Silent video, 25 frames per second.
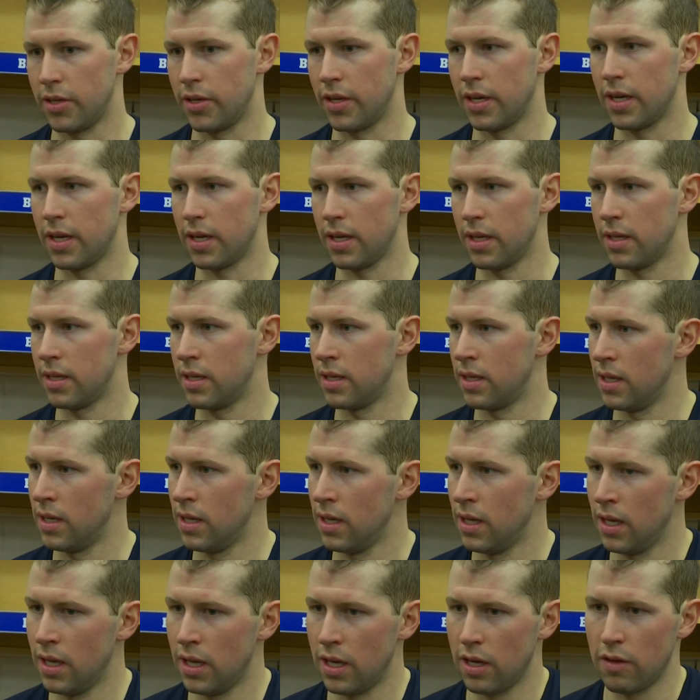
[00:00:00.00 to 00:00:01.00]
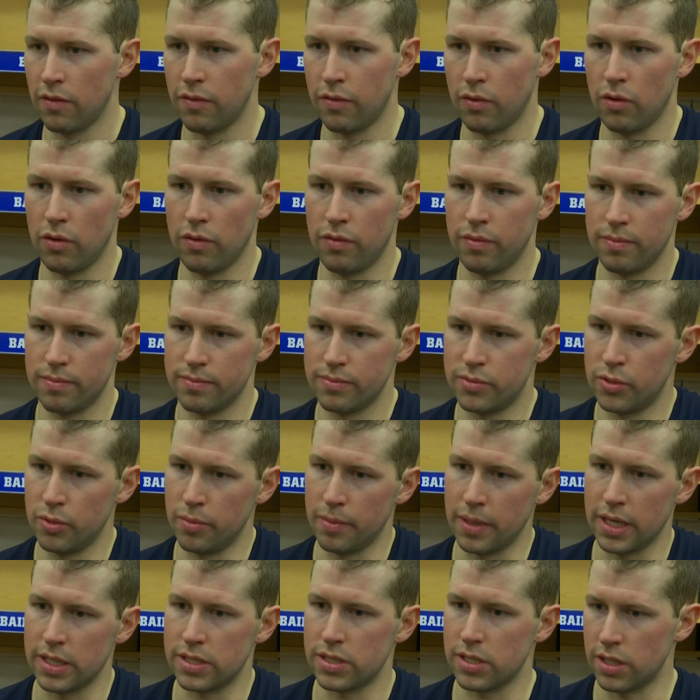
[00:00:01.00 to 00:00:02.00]
you get a full 2
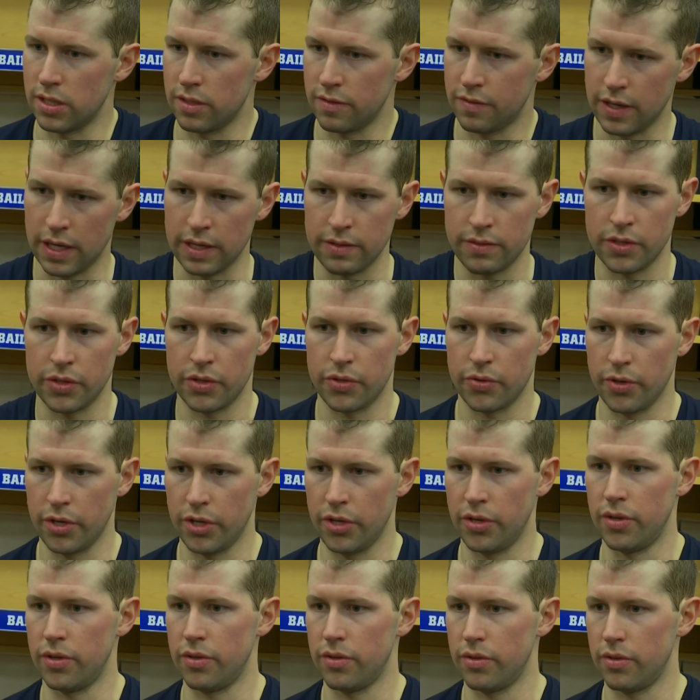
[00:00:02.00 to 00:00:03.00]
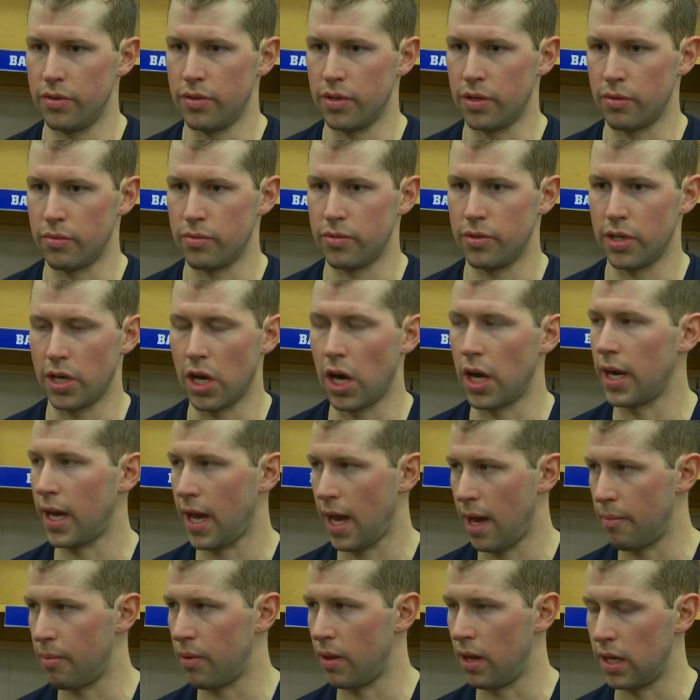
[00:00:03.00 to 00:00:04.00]
minutes on the 5-on-3, you know, you got to
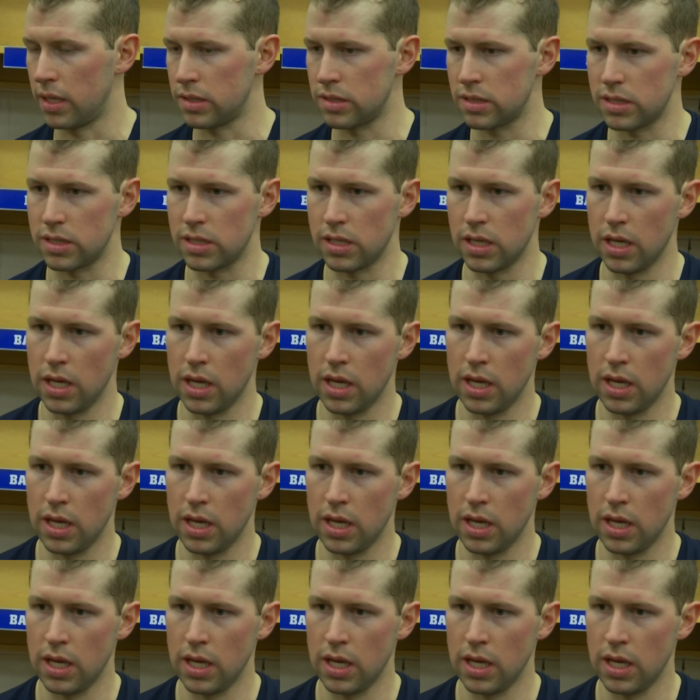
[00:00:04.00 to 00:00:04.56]
capitalize, and